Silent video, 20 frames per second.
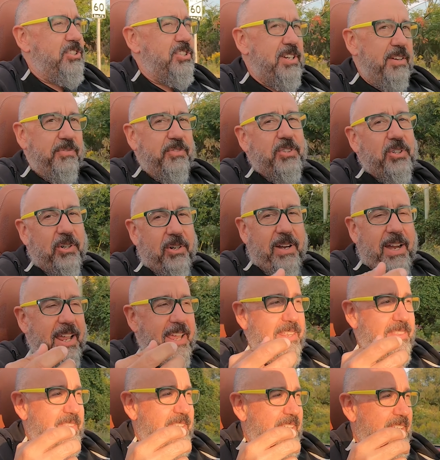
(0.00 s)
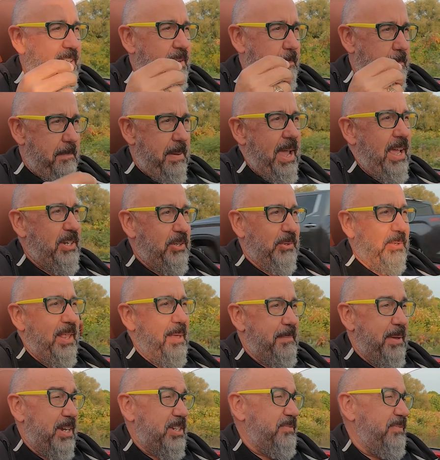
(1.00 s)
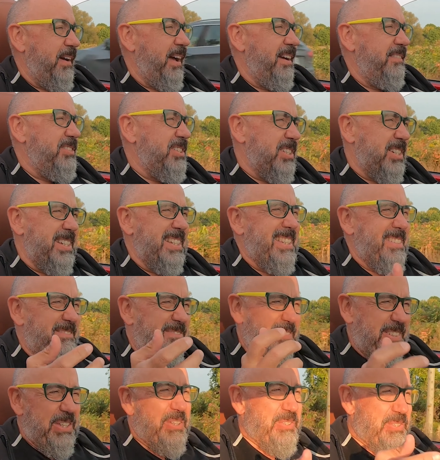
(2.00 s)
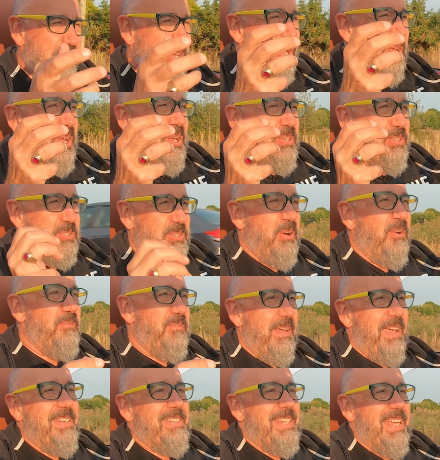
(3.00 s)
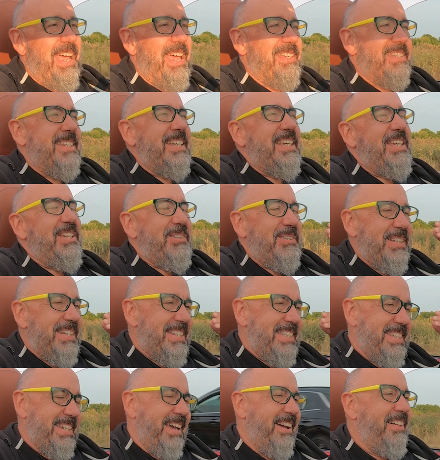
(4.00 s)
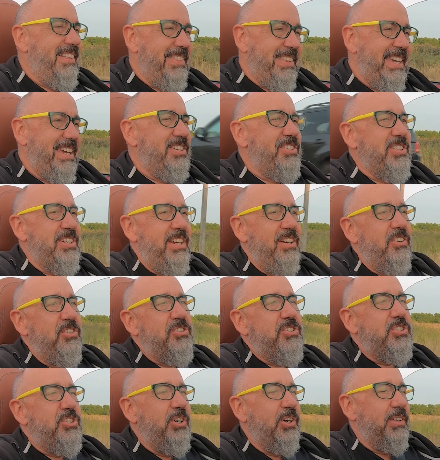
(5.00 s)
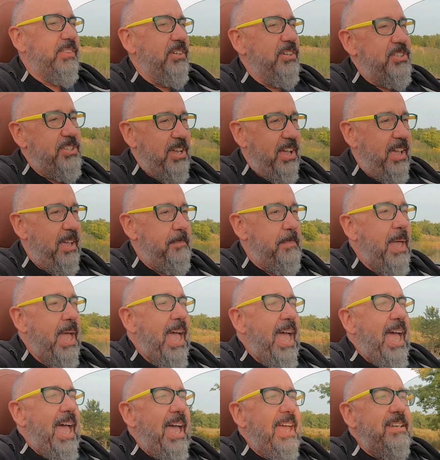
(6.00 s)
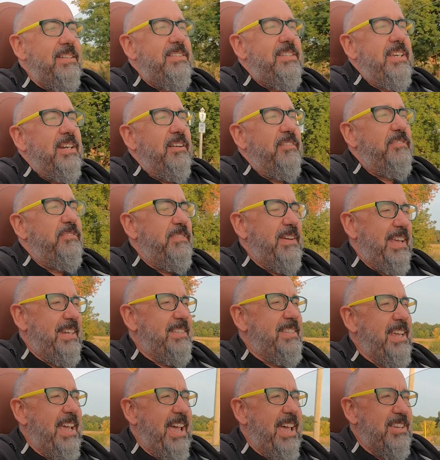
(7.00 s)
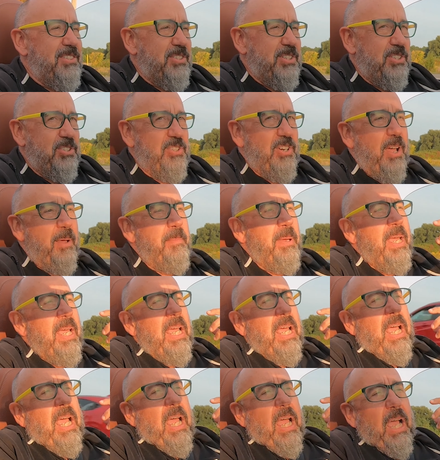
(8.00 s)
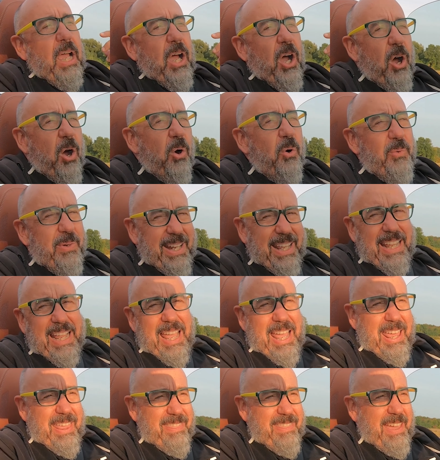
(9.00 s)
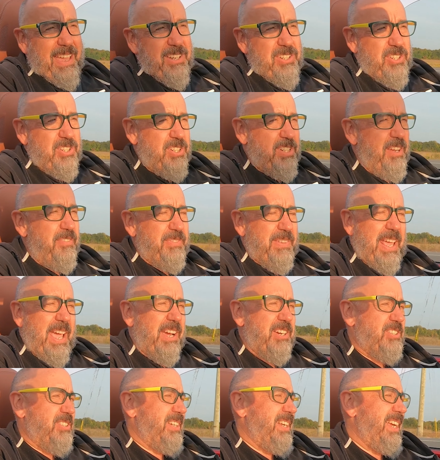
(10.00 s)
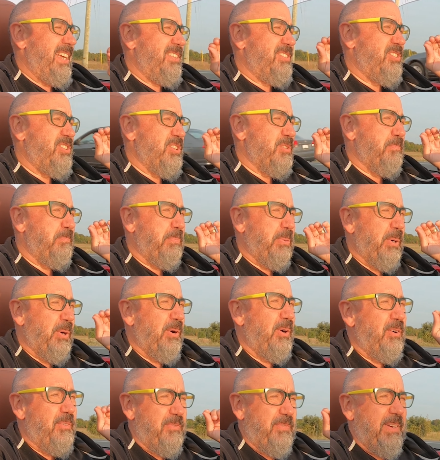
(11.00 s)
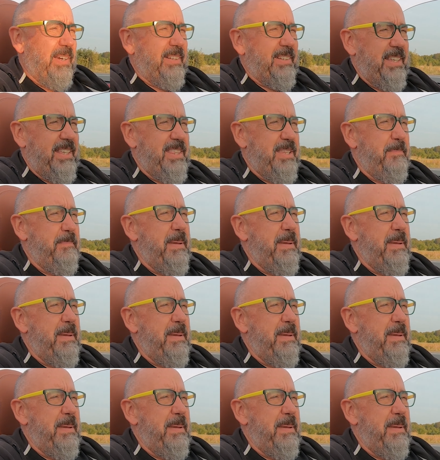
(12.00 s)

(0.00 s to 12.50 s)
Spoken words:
shifter in the manual MX-5 just because it feels so fantastic. You can tell the engineers took their time and did a fantastic job honing that shift action. It's just perfect in the